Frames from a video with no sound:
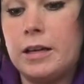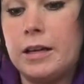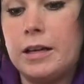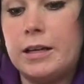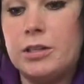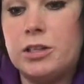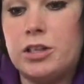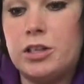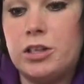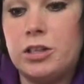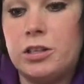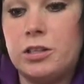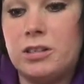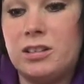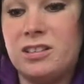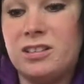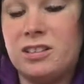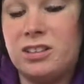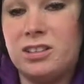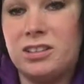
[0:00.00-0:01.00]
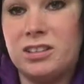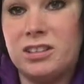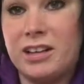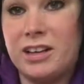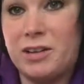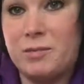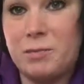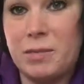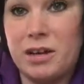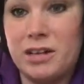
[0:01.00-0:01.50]
It shouldn't look
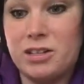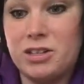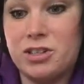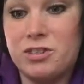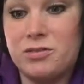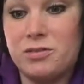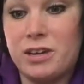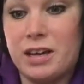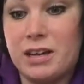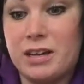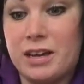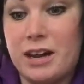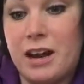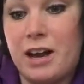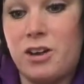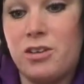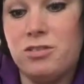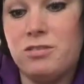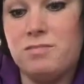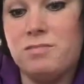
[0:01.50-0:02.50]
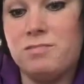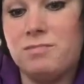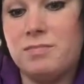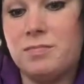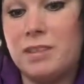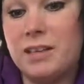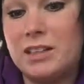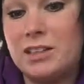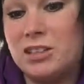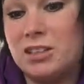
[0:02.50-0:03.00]
like much right now.
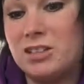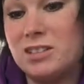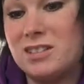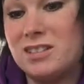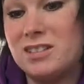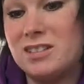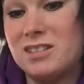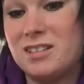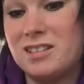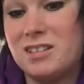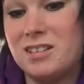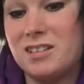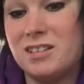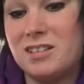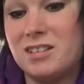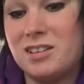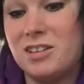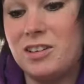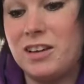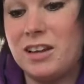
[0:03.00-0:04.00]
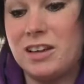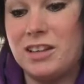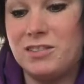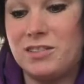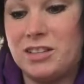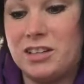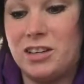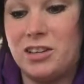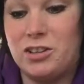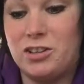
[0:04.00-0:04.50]
It just, you can't
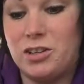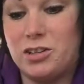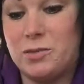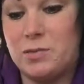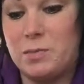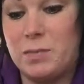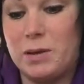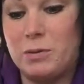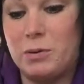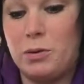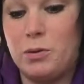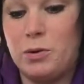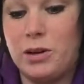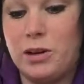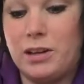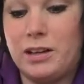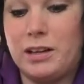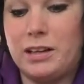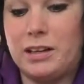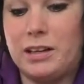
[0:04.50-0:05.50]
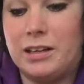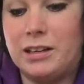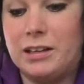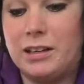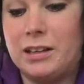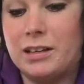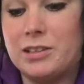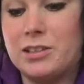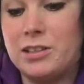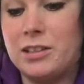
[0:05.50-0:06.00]
even tell there's baby oil in here
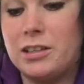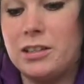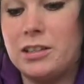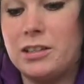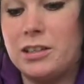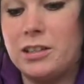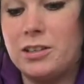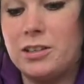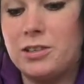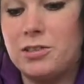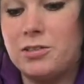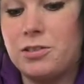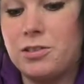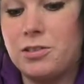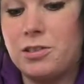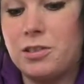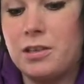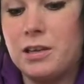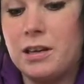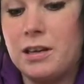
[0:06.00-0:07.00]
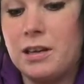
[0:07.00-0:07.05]
actually, to tell you the truth.